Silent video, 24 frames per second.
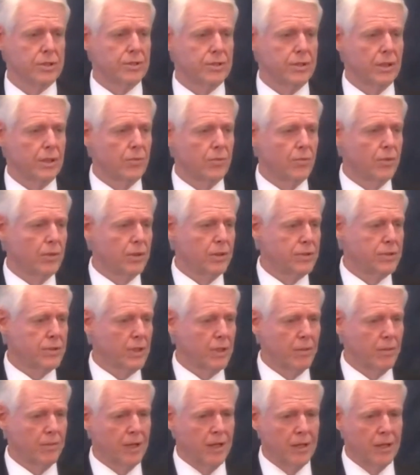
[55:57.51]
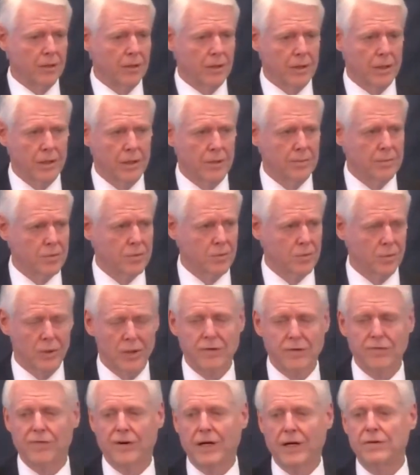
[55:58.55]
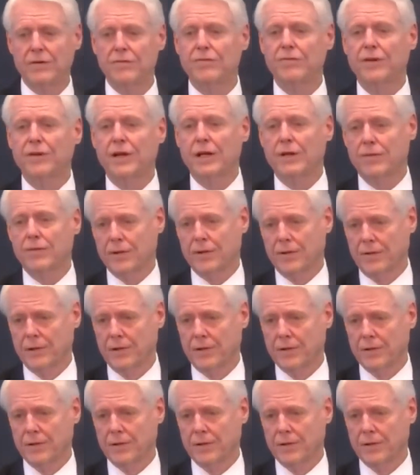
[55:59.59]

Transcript: When the Son of Man comes, will he find faith on the earth?